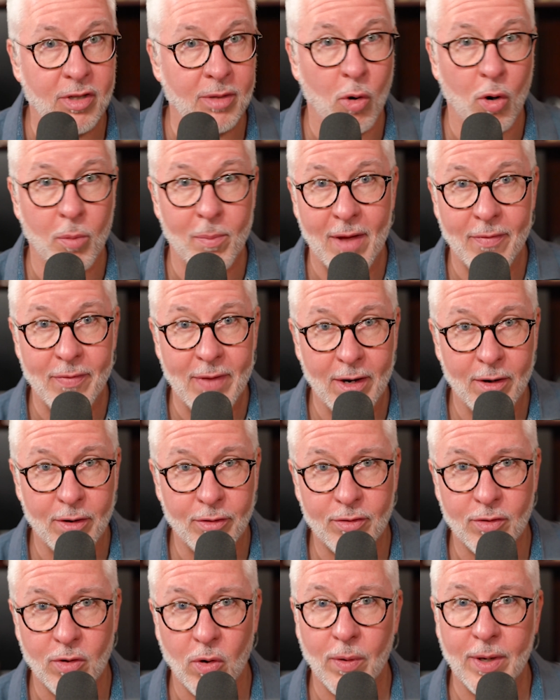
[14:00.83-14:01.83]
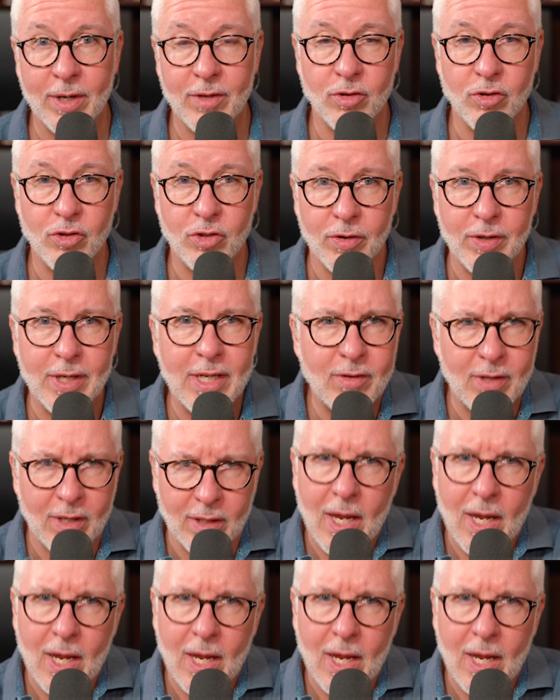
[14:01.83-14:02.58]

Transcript: a little more about their stories and journeys,